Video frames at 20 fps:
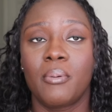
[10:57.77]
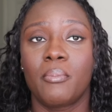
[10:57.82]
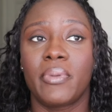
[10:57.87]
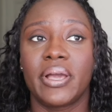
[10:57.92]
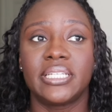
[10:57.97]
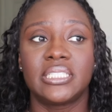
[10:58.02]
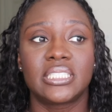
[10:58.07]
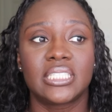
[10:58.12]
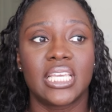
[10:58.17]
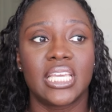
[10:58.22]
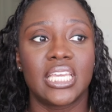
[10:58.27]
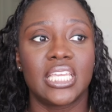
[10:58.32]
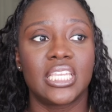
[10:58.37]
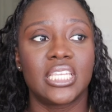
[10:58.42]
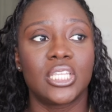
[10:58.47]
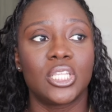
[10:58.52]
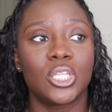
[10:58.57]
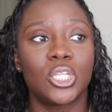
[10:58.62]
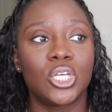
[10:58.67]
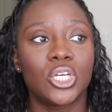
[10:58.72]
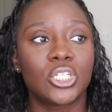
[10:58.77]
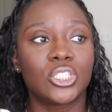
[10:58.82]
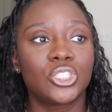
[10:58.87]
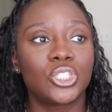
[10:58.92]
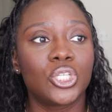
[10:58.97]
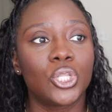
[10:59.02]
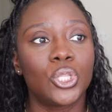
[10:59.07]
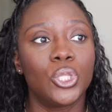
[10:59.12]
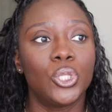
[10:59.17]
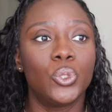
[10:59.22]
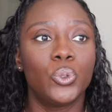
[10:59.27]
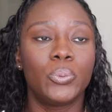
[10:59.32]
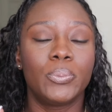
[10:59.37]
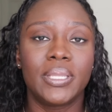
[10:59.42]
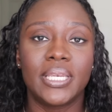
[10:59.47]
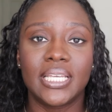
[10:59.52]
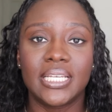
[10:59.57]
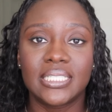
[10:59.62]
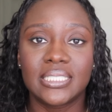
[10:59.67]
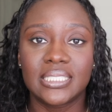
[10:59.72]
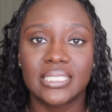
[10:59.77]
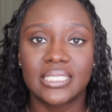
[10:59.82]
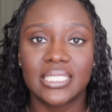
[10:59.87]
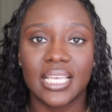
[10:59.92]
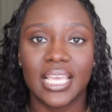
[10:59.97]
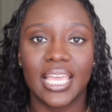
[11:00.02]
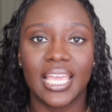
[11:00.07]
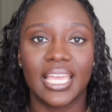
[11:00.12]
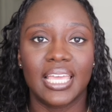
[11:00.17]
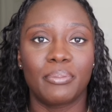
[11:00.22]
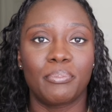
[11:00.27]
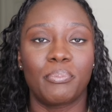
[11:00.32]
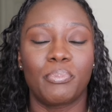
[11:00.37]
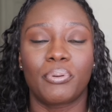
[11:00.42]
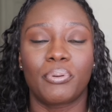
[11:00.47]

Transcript: My skin looks luminous and